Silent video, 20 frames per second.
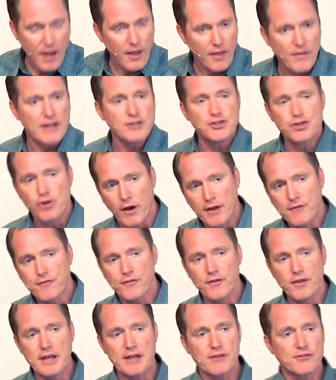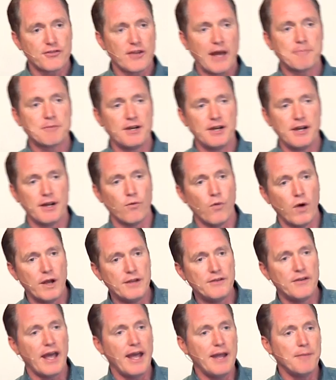They joyfully accepted it
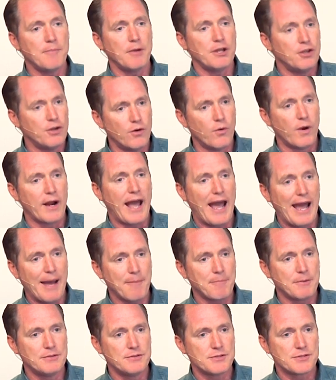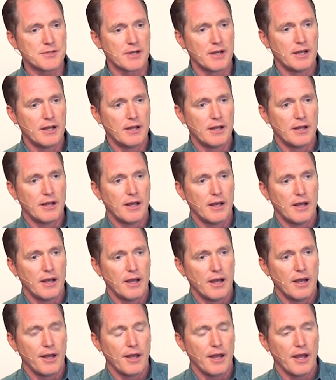one day, but you know what happens?
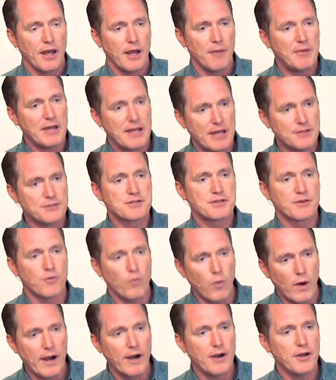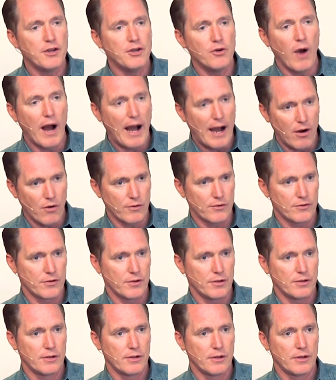It begins to wear you
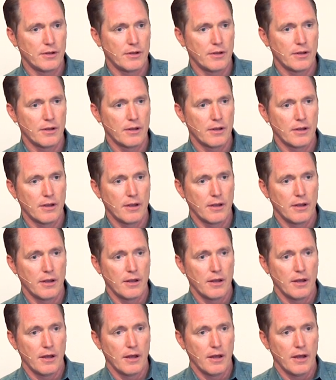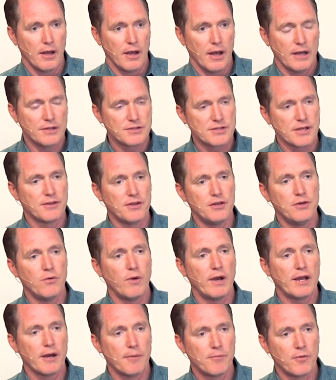out. And suddenly you
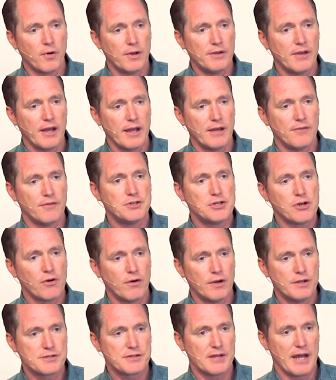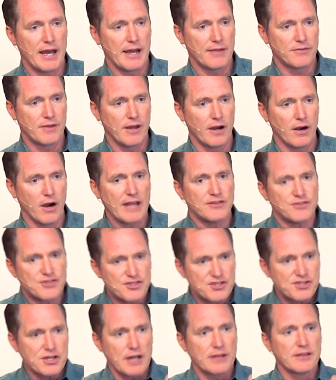wake up one day and the joy's not there, and
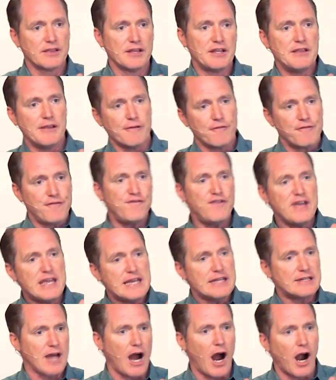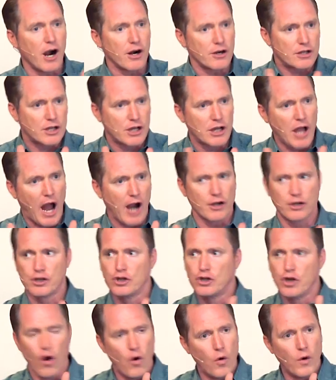suddenly the feet are
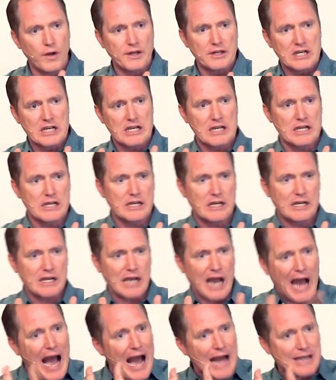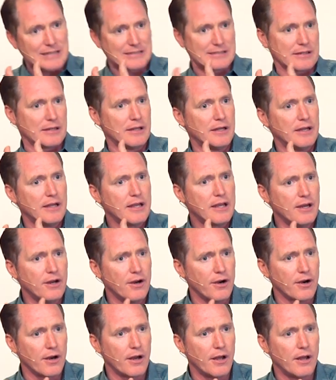going cocked
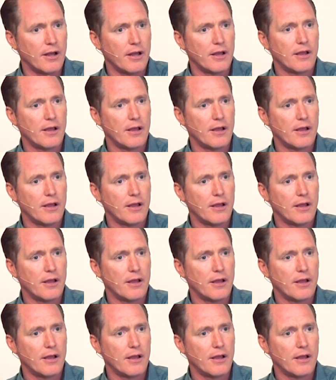here.